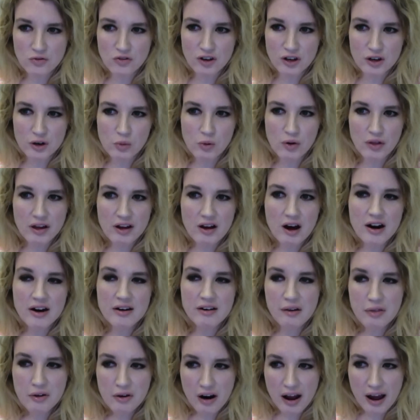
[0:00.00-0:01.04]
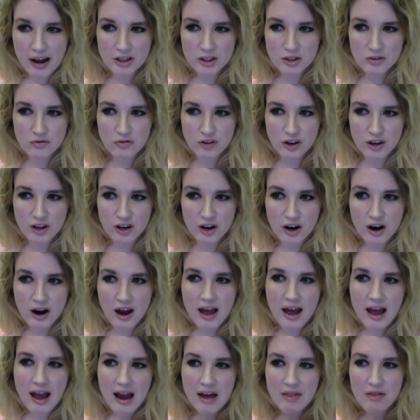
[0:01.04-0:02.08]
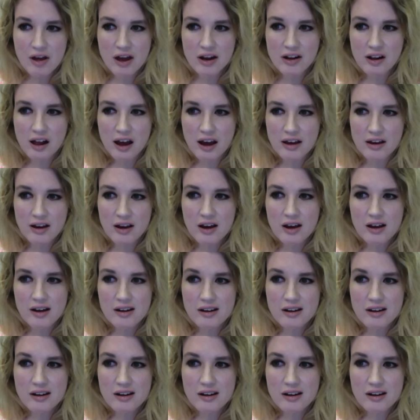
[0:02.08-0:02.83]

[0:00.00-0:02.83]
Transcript: figure where they got another action figure and then like